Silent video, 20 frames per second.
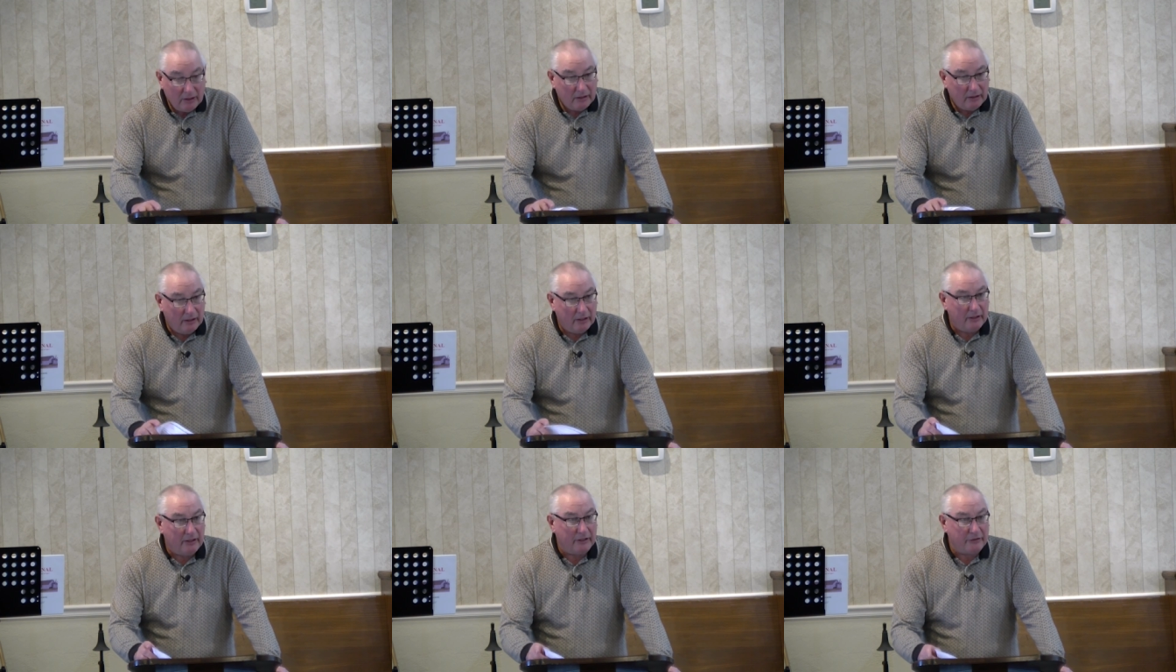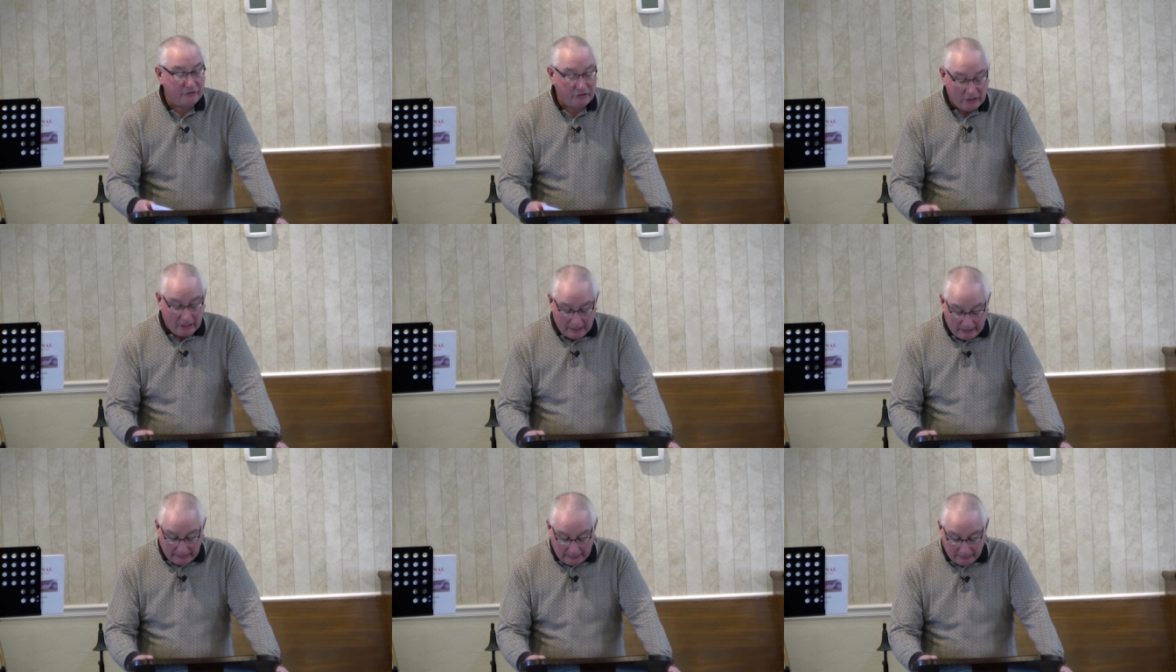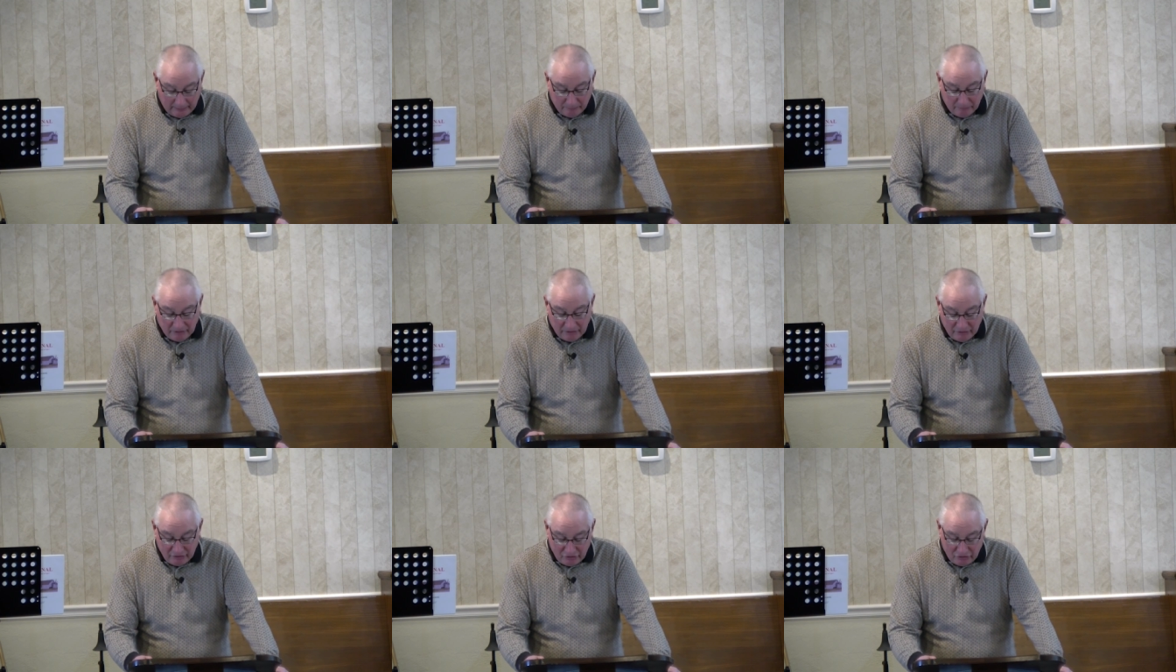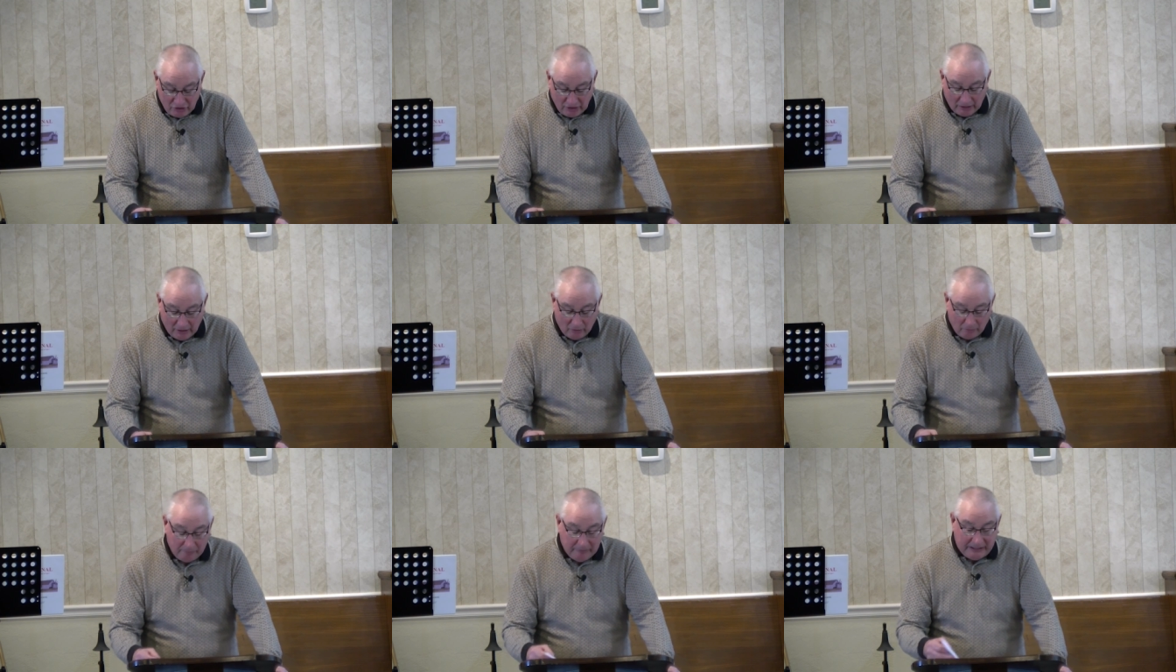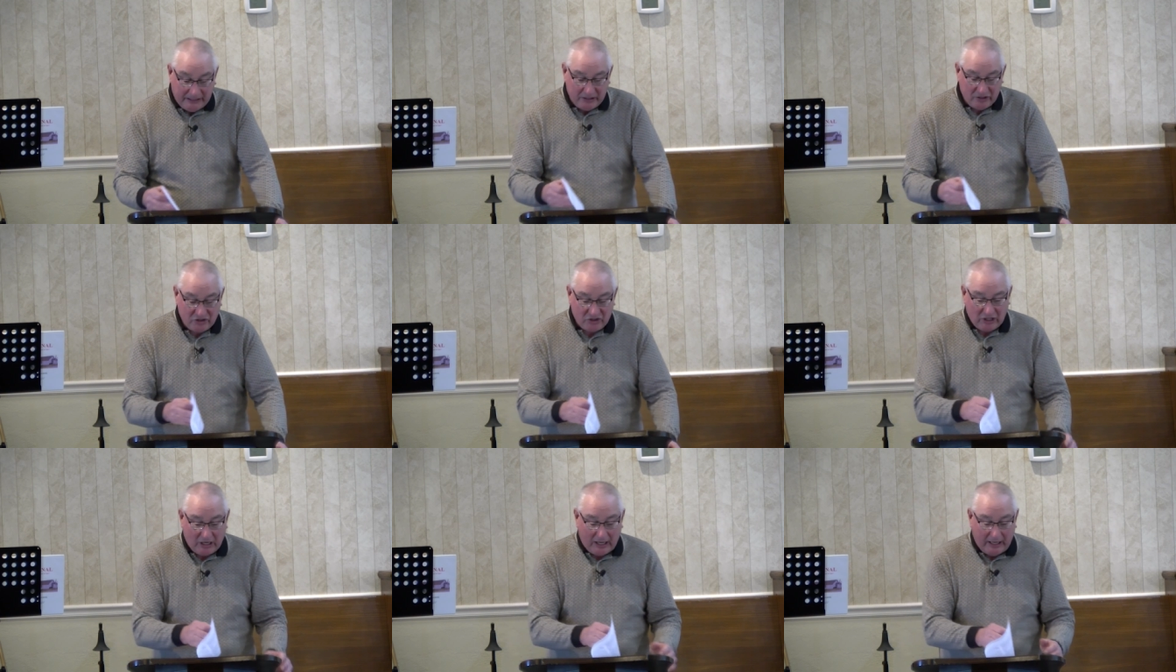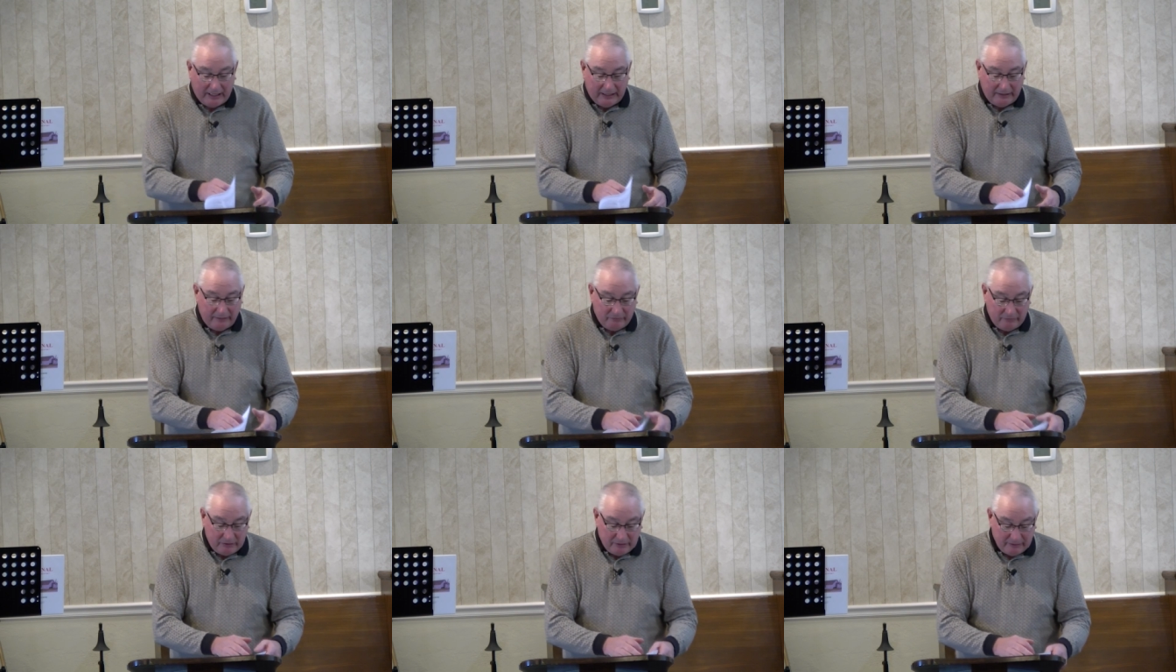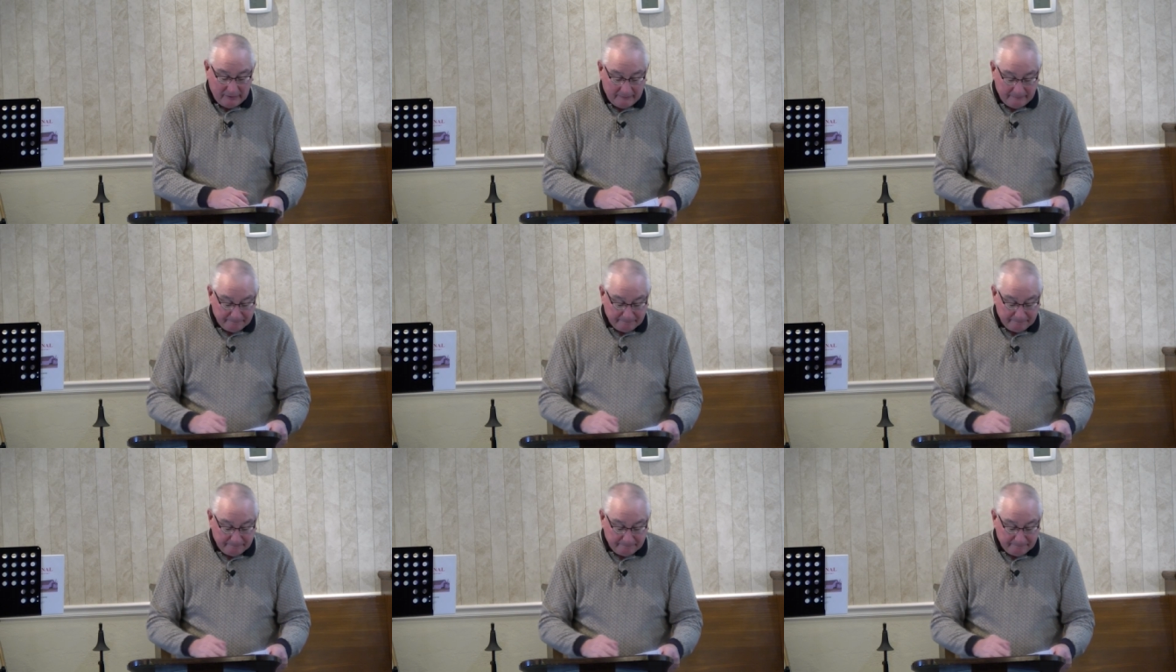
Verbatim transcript: the same shall be saved.